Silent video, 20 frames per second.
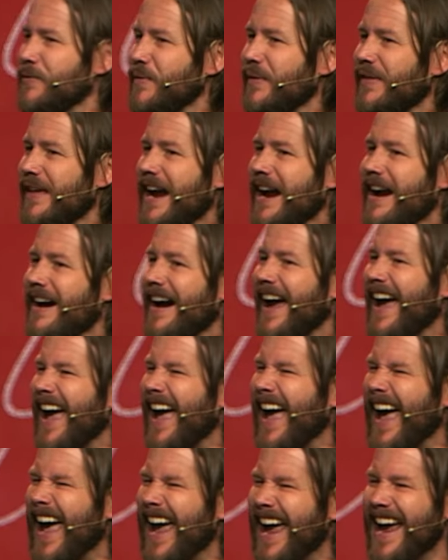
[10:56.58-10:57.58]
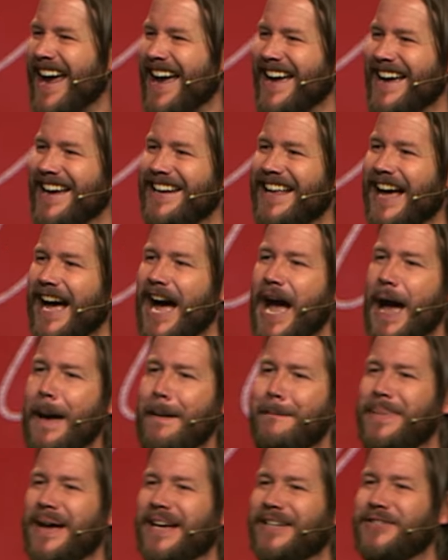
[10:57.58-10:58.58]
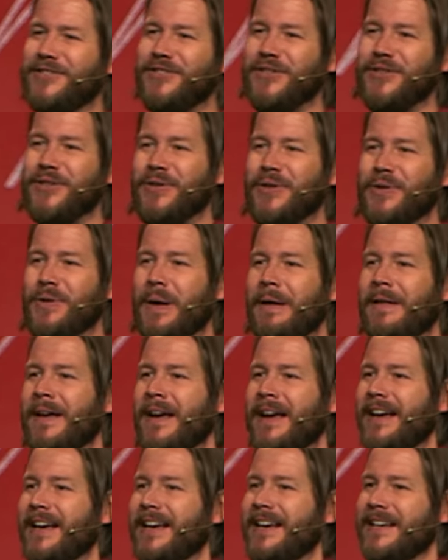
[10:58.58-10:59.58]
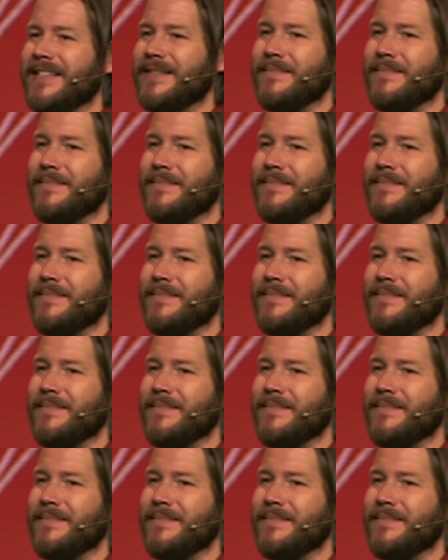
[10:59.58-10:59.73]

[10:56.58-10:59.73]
were there, and I bet you his